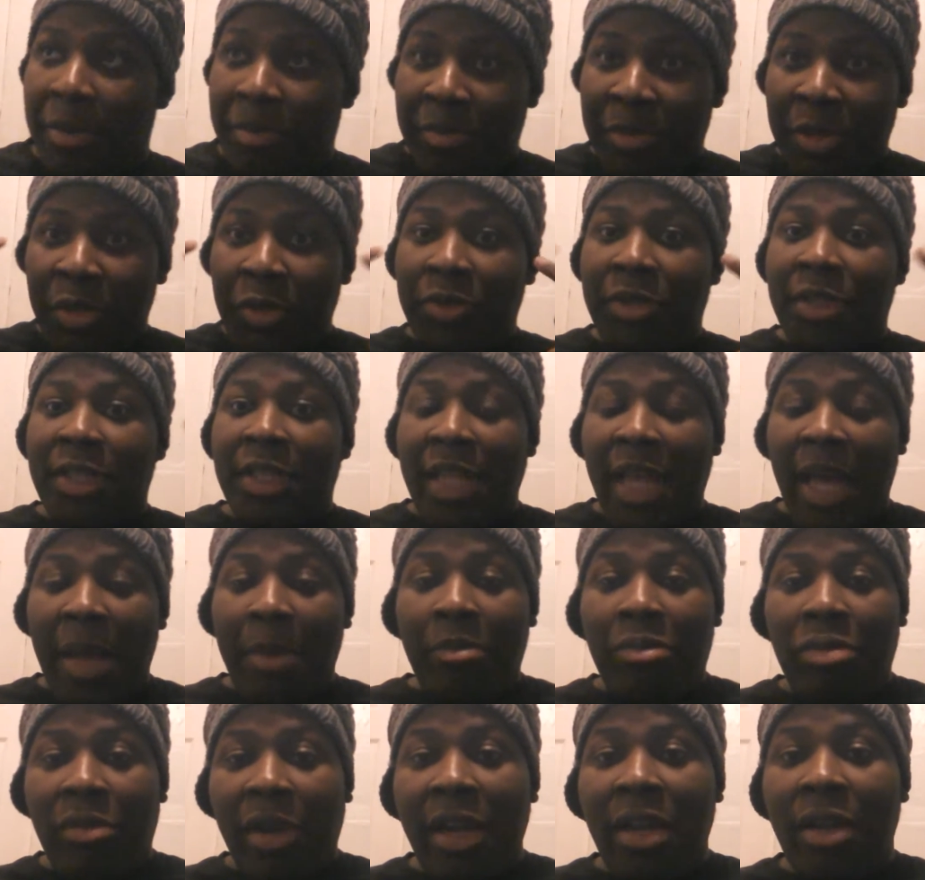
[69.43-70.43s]
using
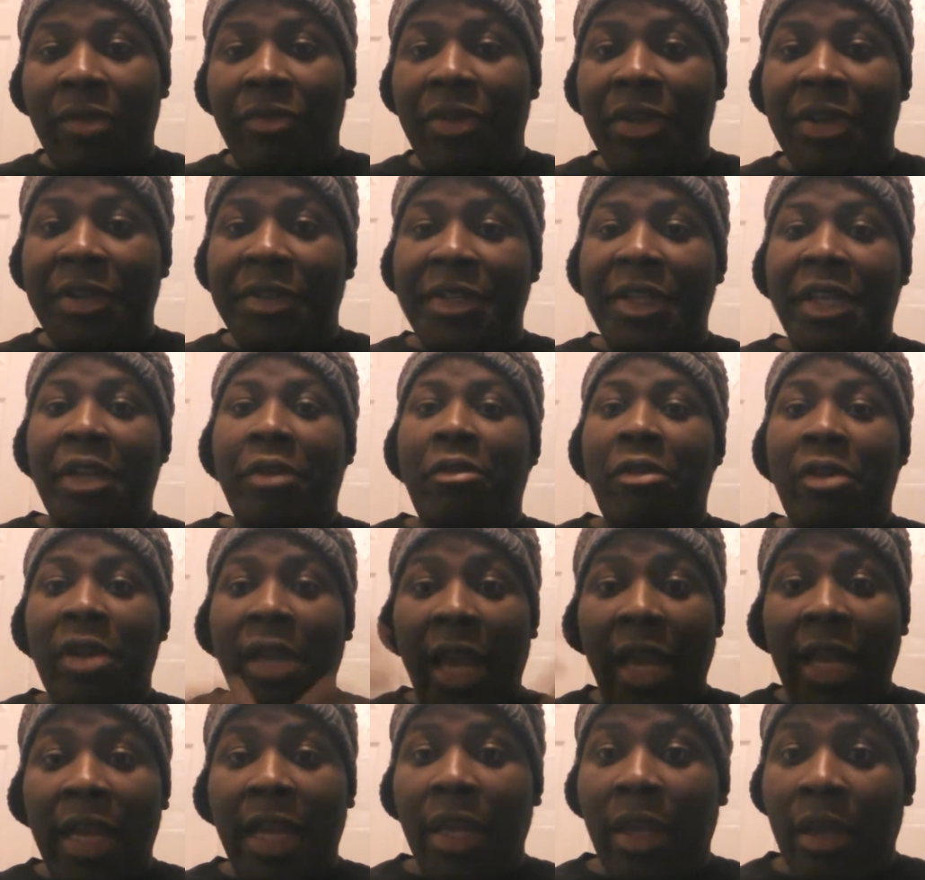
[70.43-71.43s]
that brain of his and
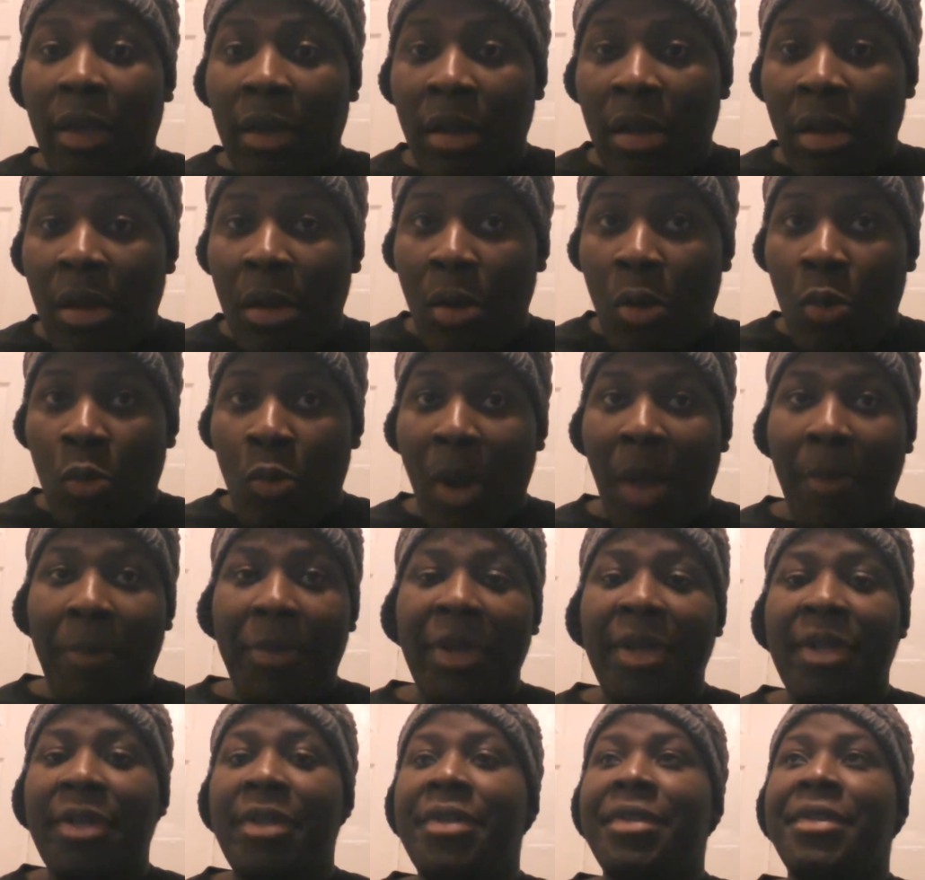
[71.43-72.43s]
creating
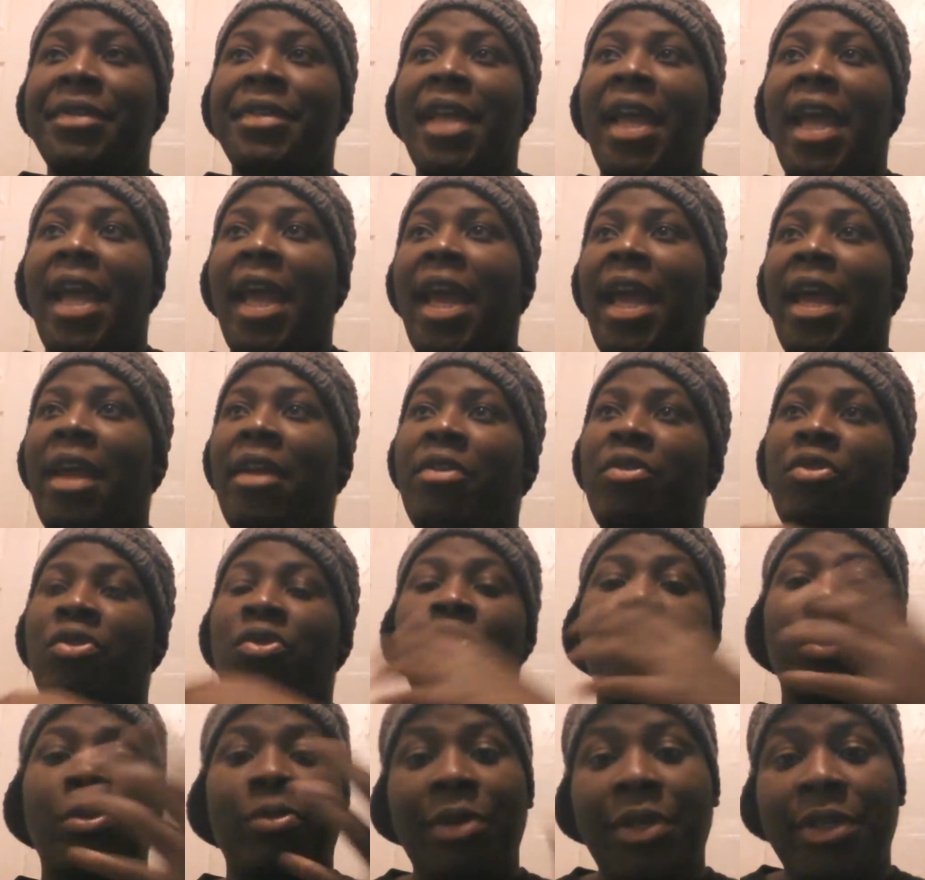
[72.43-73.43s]
weapons and
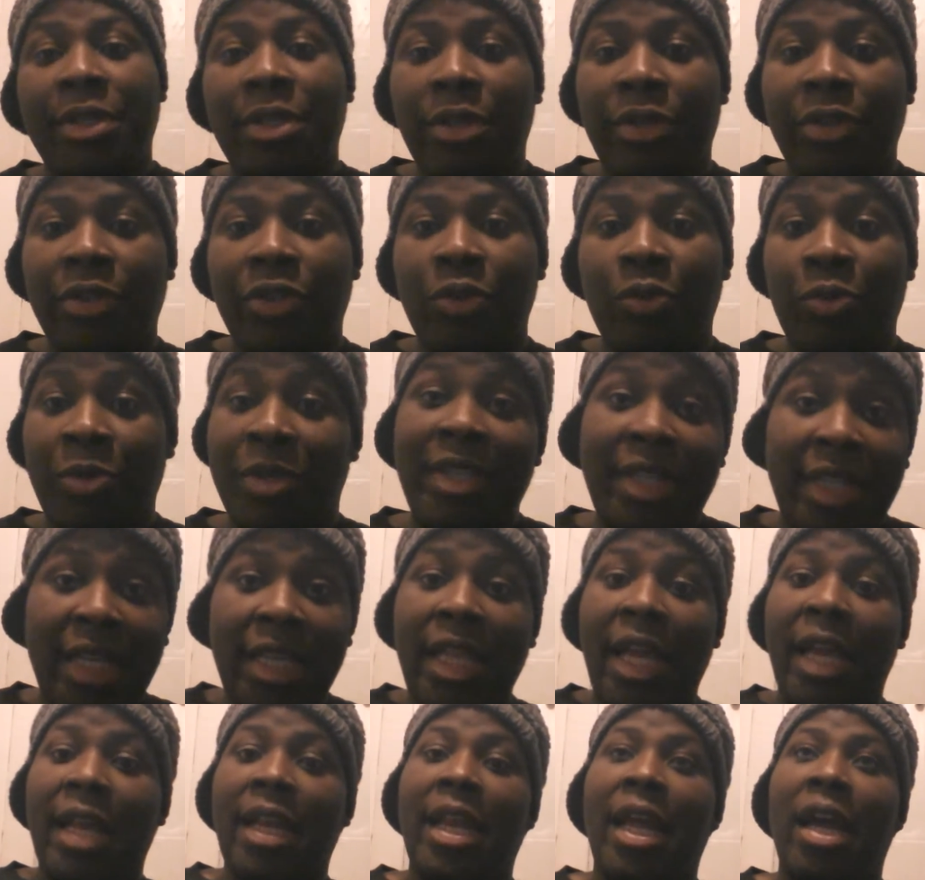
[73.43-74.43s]
doing research. We see
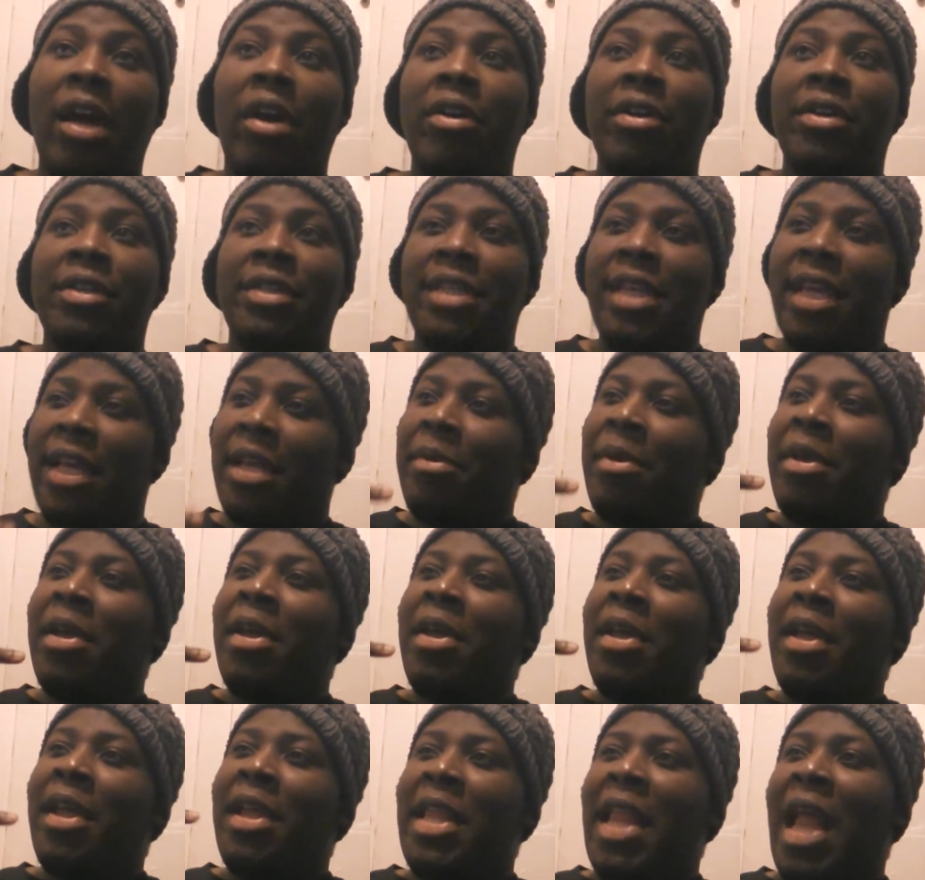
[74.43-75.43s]
that now, except
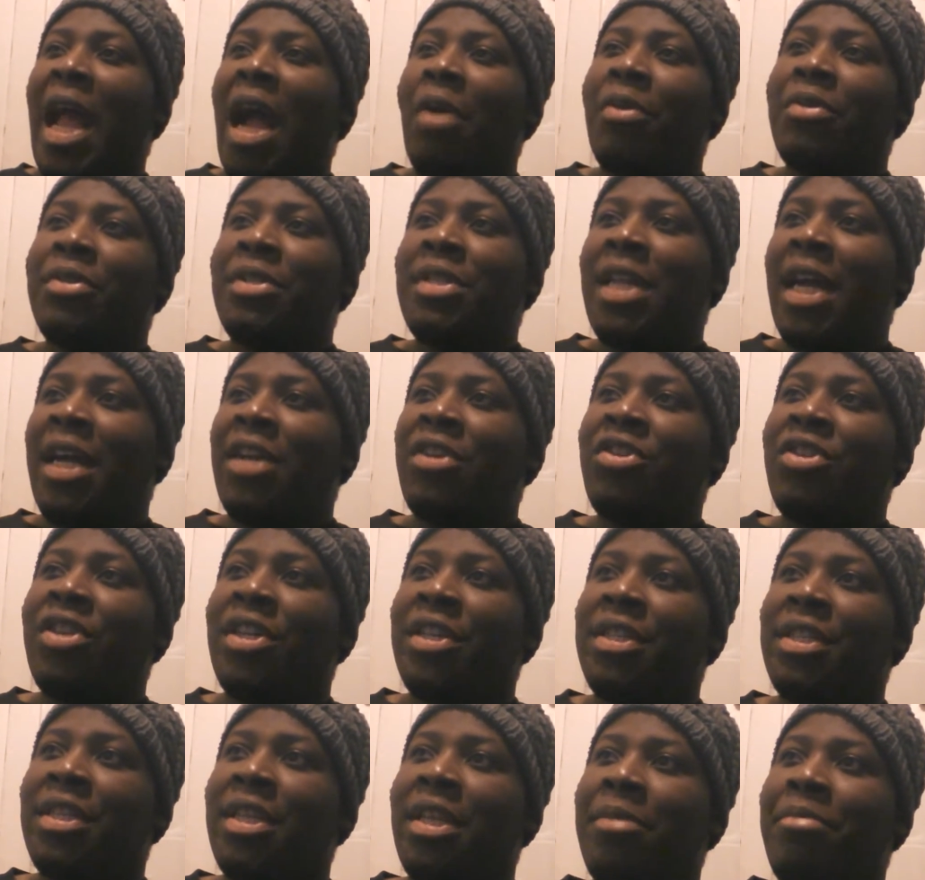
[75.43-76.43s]
now it's not
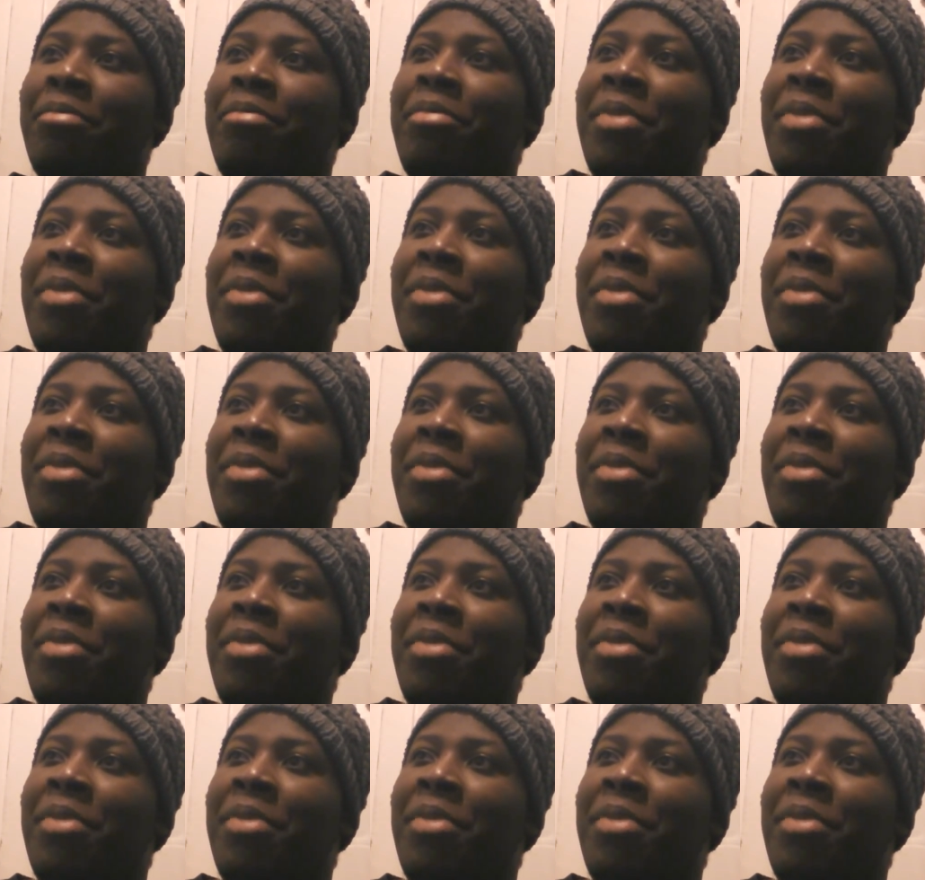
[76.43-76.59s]
just him